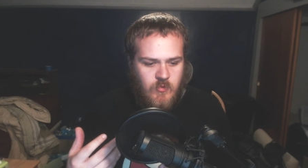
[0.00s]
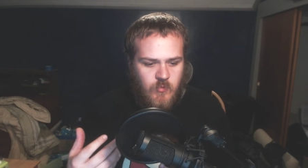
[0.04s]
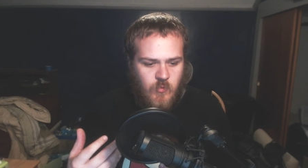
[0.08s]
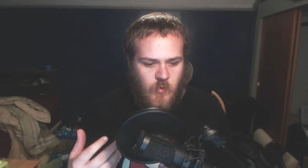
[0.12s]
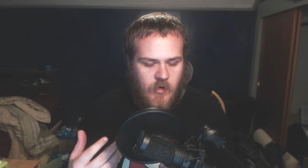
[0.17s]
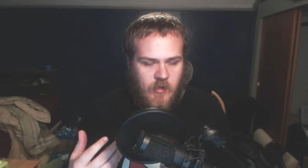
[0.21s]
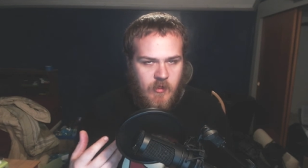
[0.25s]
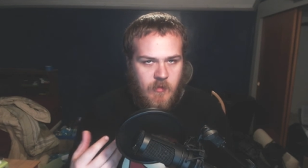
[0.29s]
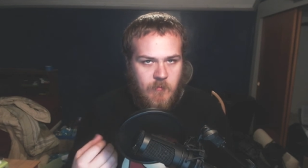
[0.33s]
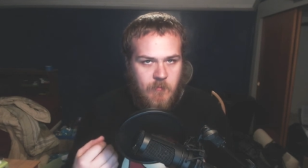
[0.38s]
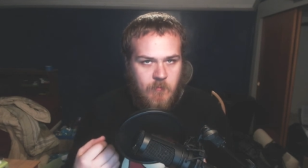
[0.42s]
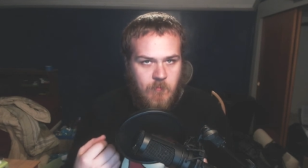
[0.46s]
one
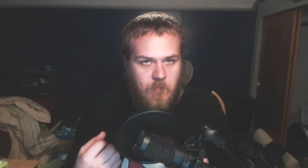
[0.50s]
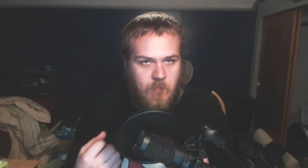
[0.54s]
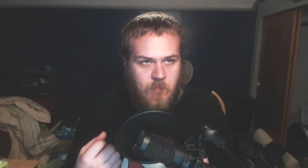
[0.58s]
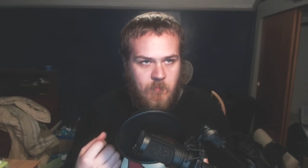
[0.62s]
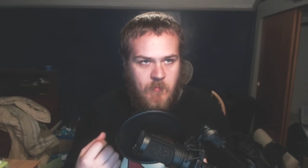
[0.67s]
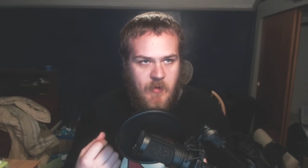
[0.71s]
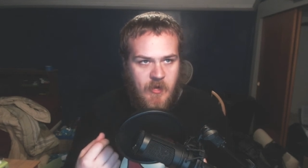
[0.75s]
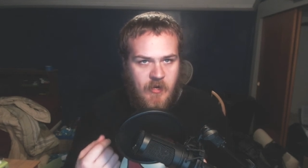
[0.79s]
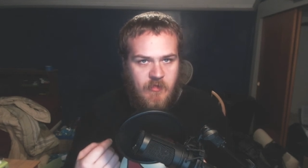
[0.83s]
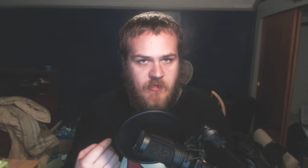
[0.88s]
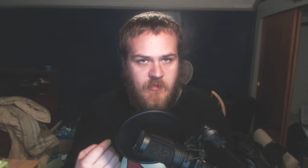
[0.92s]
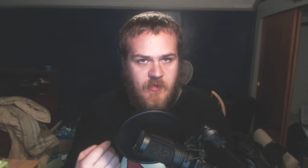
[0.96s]
of the
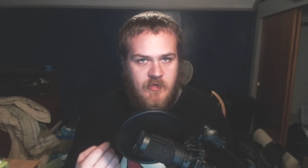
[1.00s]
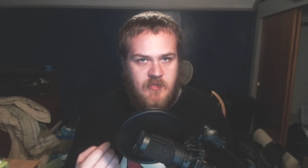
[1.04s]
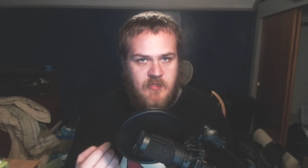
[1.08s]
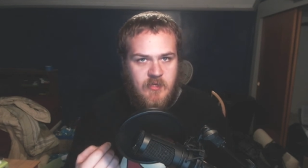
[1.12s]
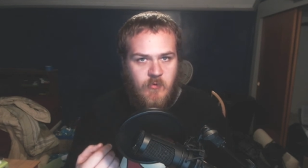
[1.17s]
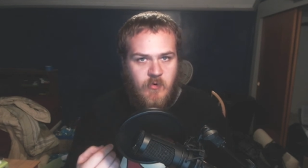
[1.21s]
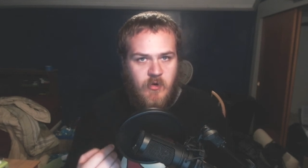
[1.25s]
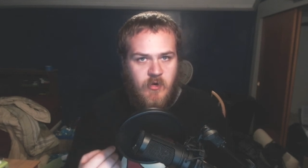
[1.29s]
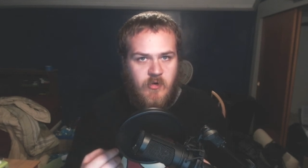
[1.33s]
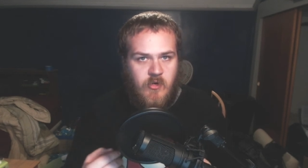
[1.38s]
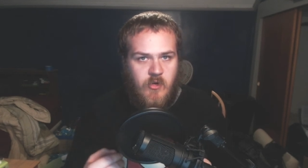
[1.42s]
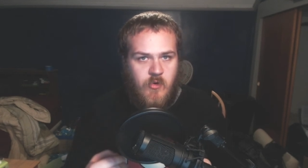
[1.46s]
big things I
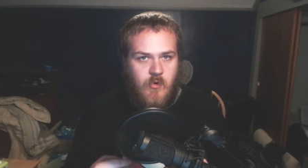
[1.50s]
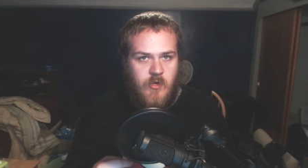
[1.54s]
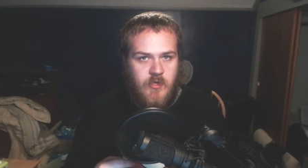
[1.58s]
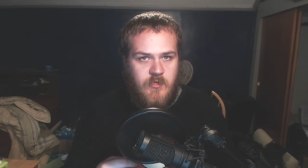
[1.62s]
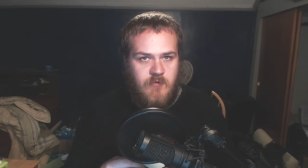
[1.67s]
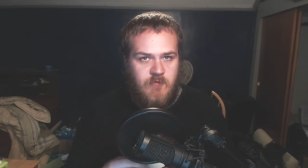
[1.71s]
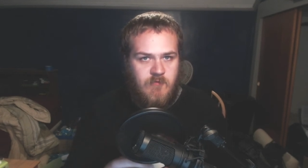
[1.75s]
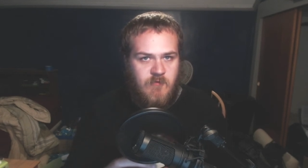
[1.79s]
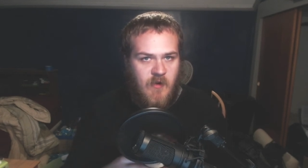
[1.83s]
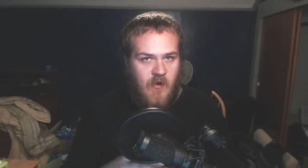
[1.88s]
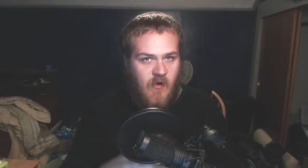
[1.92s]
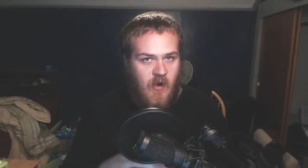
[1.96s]
want to do is
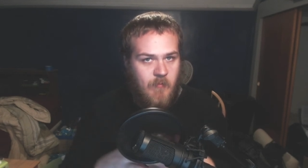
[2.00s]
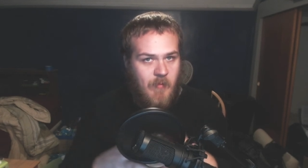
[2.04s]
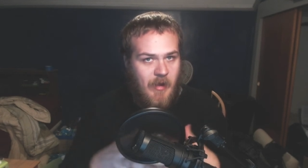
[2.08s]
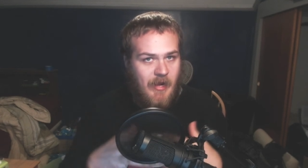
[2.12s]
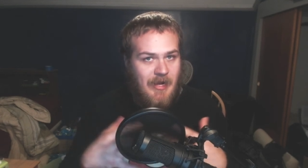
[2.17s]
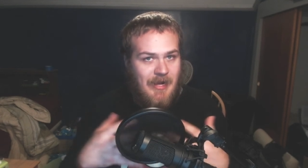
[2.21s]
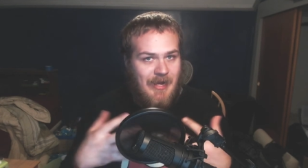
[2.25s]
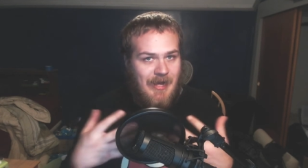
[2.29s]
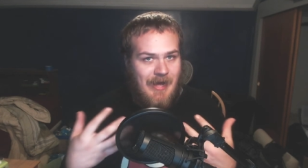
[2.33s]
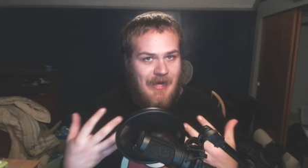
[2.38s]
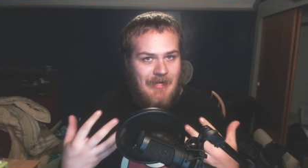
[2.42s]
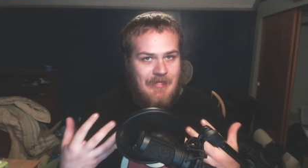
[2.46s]
vary my
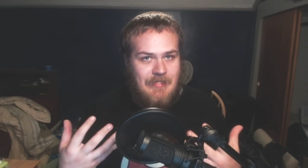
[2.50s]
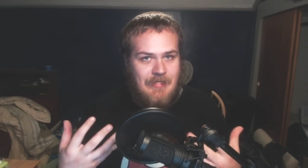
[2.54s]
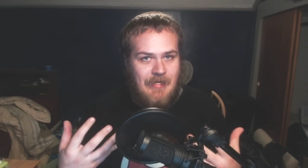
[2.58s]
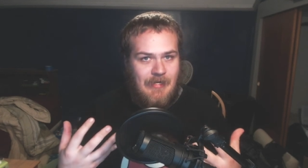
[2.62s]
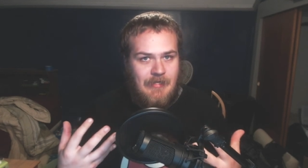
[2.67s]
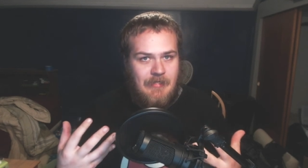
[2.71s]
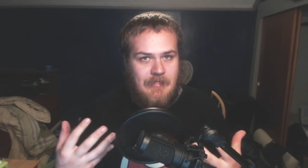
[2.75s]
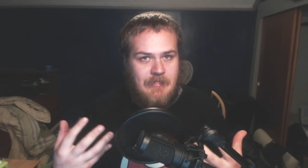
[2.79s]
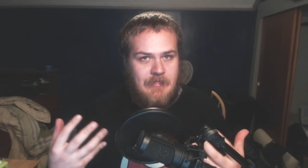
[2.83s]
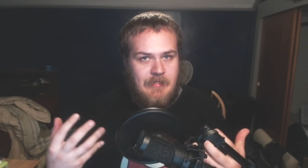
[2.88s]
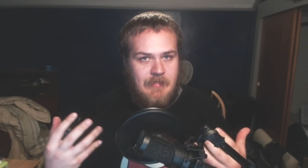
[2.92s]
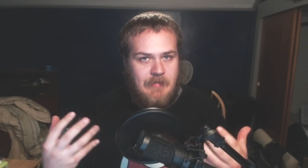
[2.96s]

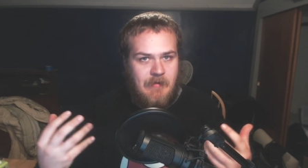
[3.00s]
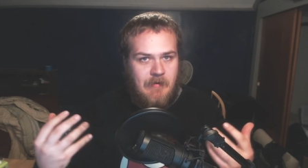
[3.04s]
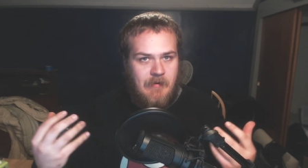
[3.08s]
content.